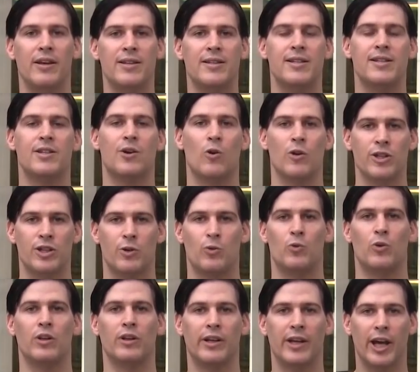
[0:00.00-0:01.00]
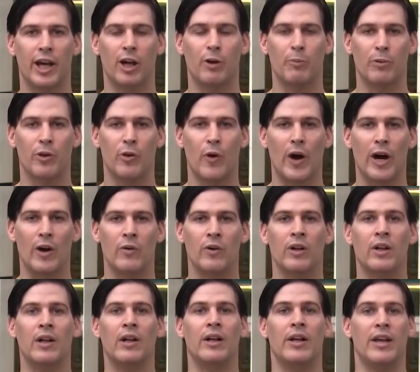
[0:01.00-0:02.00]
this is going to really help you out.
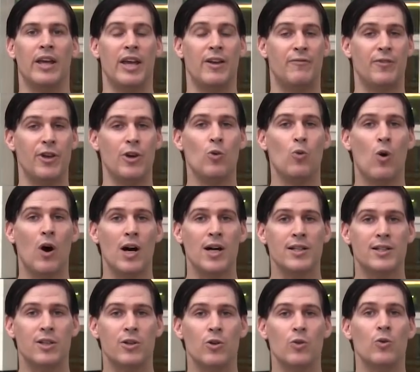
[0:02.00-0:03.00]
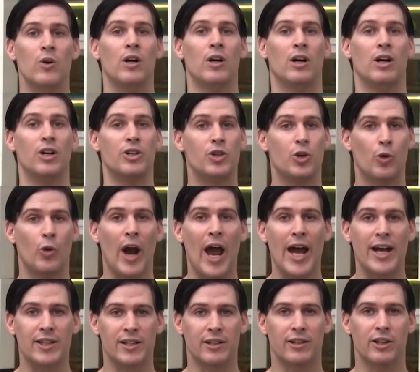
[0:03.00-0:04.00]
If you want to
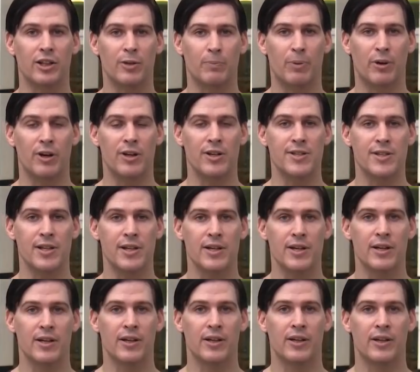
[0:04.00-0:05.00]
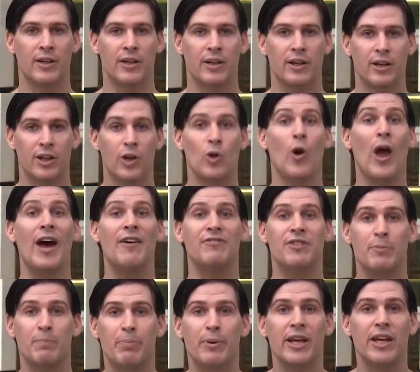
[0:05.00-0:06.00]
attract a good person, you
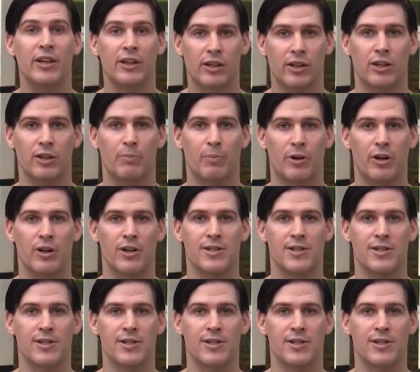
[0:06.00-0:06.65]
have to be a good